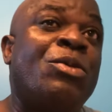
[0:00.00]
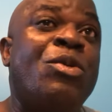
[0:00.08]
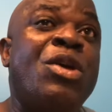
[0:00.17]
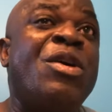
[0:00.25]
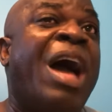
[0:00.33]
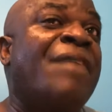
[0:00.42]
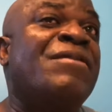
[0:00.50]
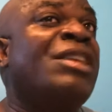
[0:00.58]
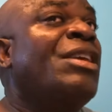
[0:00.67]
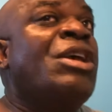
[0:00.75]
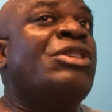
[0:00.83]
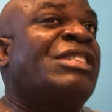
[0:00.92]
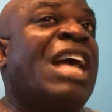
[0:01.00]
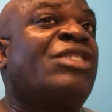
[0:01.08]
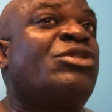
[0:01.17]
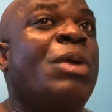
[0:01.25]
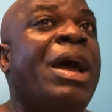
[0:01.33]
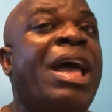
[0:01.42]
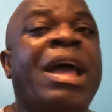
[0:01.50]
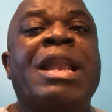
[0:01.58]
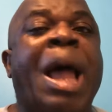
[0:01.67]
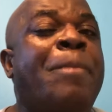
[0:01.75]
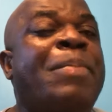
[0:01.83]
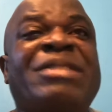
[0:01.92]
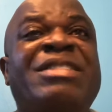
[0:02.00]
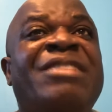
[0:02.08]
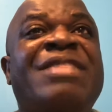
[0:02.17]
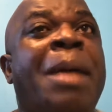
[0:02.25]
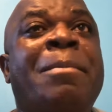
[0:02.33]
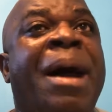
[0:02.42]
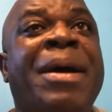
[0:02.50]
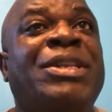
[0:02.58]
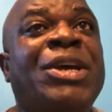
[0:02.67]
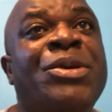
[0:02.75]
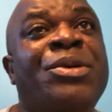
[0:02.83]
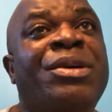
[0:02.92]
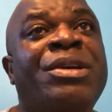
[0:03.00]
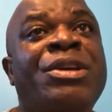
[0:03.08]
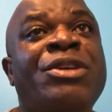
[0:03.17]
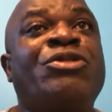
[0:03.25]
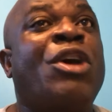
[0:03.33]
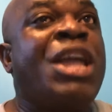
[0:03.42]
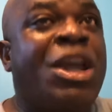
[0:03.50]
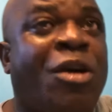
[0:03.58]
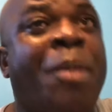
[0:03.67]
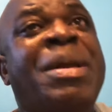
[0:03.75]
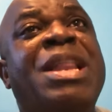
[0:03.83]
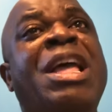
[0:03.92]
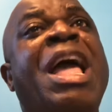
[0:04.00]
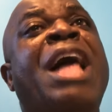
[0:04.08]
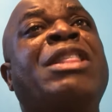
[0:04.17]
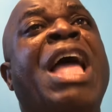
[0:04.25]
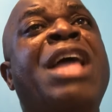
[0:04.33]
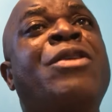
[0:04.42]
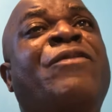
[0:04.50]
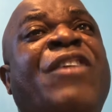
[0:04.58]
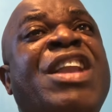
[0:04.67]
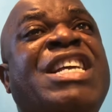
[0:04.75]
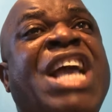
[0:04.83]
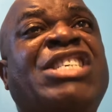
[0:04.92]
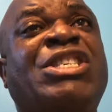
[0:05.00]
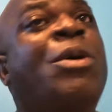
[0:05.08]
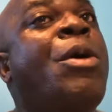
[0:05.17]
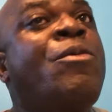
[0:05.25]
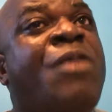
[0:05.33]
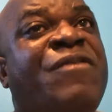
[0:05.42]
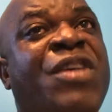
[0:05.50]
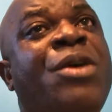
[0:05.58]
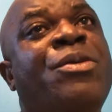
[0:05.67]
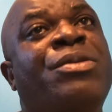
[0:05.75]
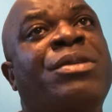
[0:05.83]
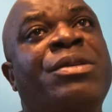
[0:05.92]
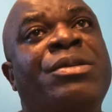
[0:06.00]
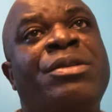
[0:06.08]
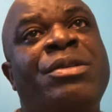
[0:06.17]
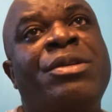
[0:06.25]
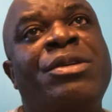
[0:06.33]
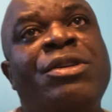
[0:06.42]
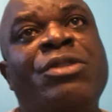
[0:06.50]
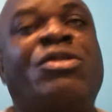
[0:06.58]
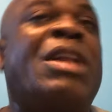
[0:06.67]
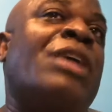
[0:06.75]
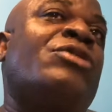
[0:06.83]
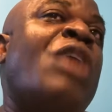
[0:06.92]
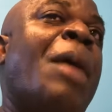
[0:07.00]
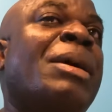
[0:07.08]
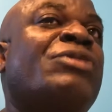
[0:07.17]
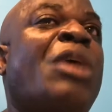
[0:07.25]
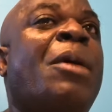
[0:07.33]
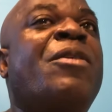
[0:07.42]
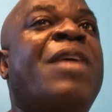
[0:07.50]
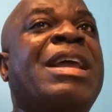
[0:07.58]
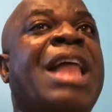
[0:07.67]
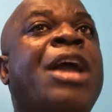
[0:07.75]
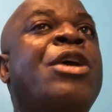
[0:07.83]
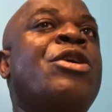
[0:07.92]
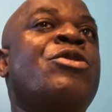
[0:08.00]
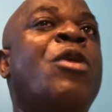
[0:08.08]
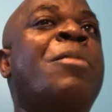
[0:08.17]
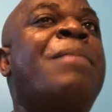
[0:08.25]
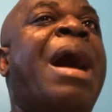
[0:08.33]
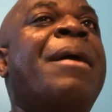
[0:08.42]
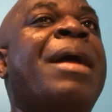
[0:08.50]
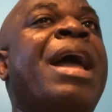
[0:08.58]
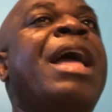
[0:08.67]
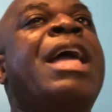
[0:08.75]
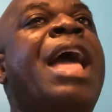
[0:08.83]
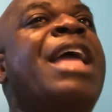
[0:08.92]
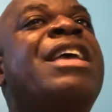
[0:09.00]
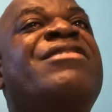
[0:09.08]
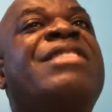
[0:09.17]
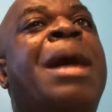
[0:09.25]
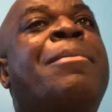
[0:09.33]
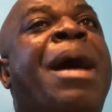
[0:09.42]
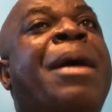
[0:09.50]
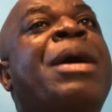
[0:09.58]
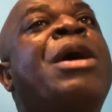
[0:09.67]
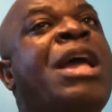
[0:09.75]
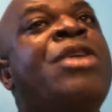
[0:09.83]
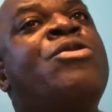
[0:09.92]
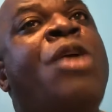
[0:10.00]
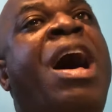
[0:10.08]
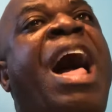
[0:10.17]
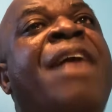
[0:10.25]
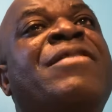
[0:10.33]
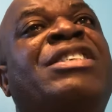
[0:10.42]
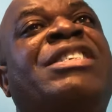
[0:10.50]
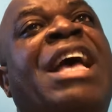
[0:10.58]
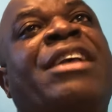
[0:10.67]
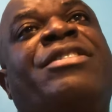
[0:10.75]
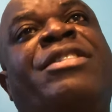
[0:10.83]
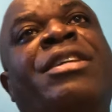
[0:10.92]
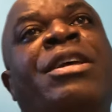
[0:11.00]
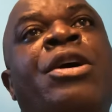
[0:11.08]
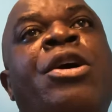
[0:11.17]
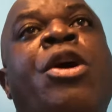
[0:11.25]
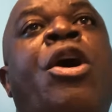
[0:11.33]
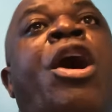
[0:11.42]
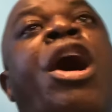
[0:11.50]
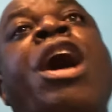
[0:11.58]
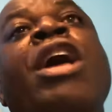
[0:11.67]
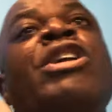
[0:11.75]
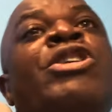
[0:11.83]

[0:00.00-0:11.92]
who you having sex with, that person is not married to you. So he committed a fornication with you. So a double trouble right there. You marry and he's not married. You are having sex. Or